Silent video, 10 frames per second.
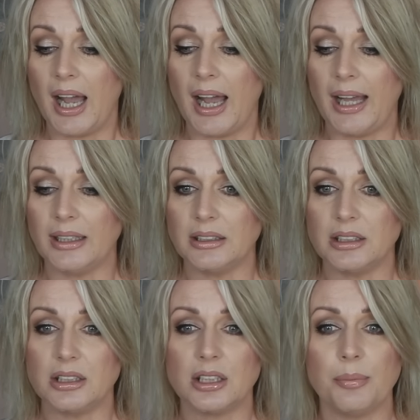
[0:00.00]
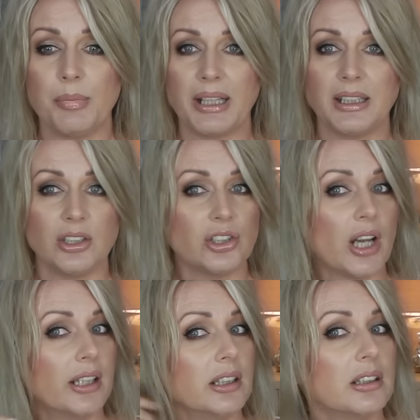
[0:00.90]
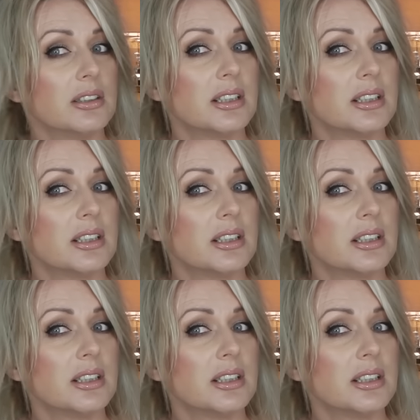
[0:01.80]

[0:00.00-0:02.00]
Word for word: and make it shiny because